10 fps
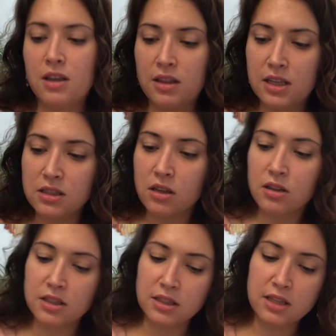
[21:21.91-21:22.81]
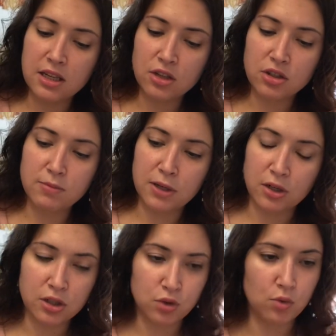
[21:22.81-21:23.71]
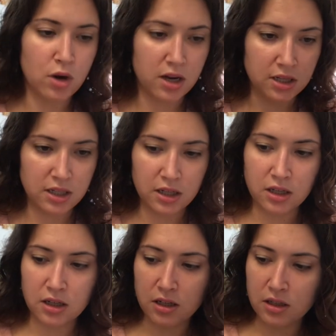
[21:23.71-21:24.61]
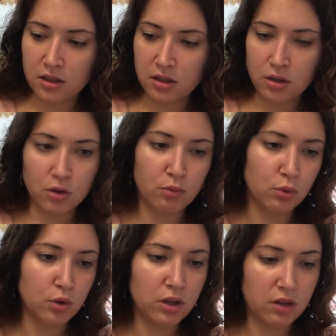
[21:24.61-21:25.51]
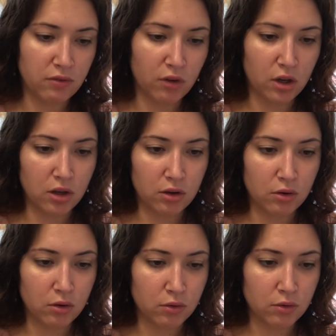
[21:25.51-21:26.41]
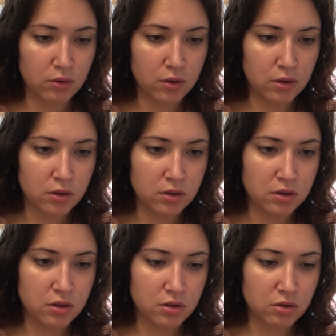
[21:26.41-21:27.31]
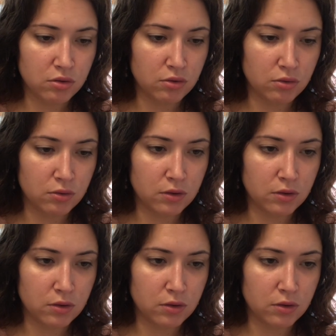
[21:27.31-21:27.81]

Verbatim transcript: These, this is like your spirit squad here, rooting for you to